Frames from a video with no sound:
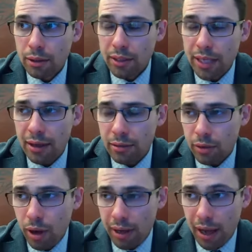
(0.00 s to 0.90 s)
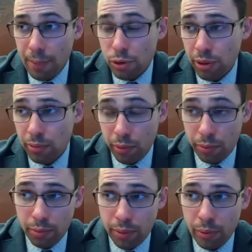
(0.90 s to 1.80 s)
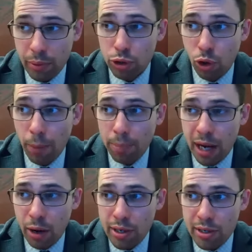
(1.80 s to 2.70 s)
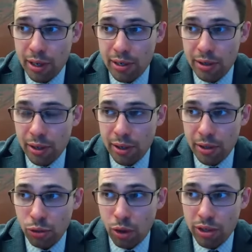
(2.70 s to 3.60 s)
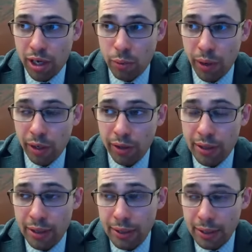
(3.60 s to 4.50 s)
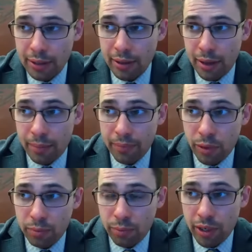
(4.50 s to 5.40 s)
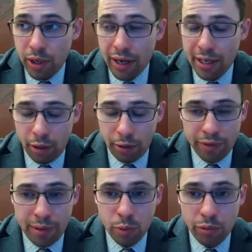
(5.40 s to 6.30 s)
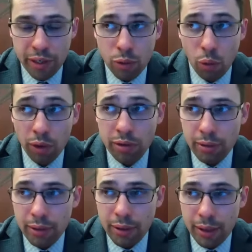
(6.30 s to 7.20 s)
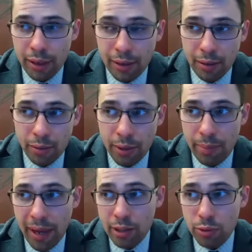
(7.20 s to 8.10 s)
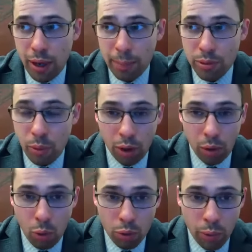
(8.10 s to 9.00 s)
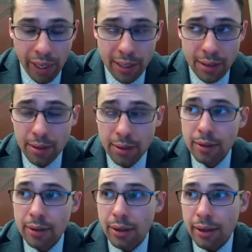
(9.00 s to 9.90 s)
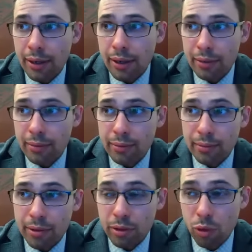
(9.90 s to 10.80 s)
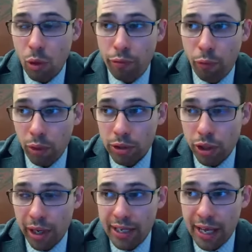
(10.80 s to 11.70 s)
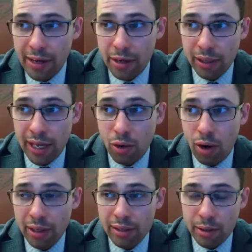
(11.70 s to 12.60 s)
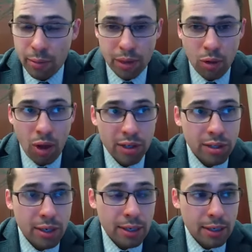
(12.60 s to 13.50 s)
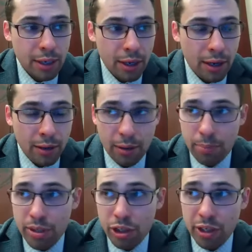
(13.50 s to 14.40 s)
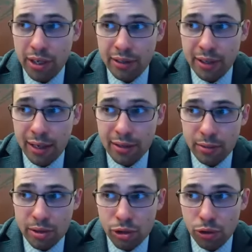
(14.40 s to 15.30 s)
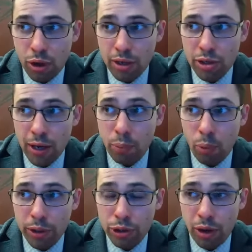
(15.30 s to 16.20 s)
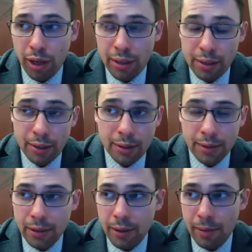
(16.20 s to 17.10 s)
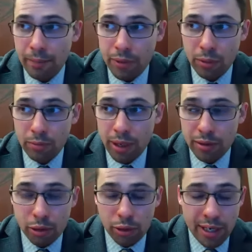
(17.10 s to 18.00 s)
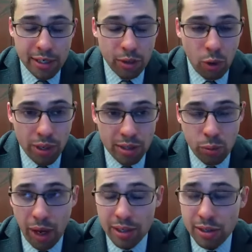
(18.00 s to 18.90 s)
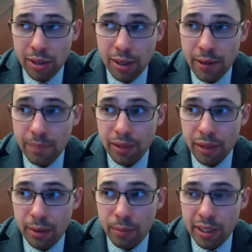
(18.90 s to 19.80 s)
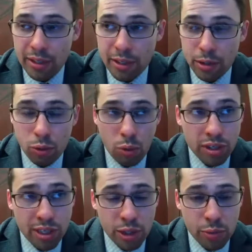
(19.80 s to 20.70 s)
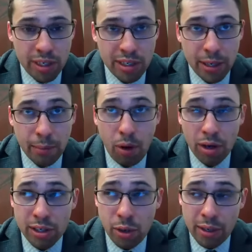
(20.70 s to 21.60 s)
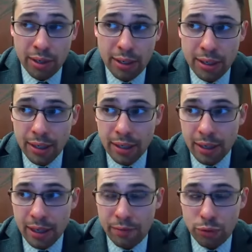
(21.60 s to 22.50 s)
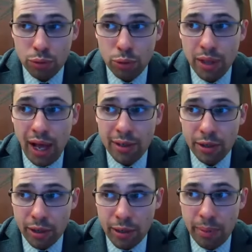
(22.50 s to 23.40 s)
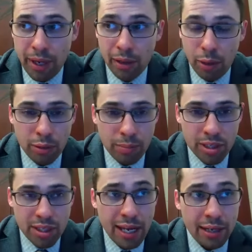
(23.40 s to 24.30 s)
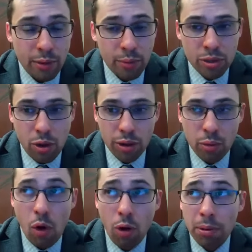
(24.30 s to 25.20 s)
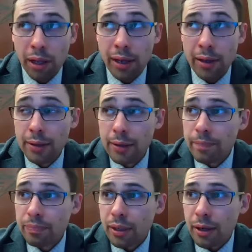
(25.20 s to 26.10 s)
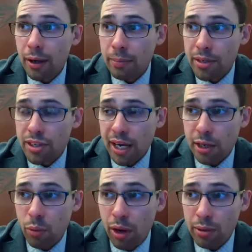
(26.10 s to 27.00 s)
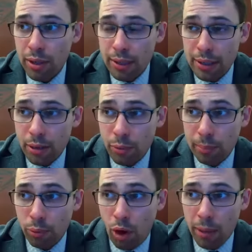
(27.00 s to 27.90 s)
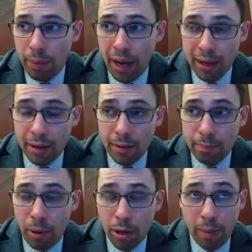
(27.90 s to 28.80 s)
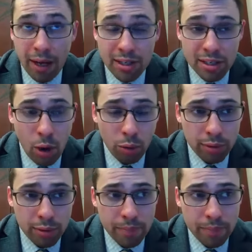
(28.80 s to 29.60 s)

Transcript: Yeah, absolutely. We dropped down as a strong side winger, and we got to get our feet moving north. We banked one up to our own wing. The low forward tried to get in a lane on it, and then we lost positioning at the net. It was a strong side point shot. Nothing crazy, no east-west. We need to control sticks. We need to get a box out. And if you do that, you're going to bail out the mistake that we saw on the wall play. The second one, we brought a puck back south.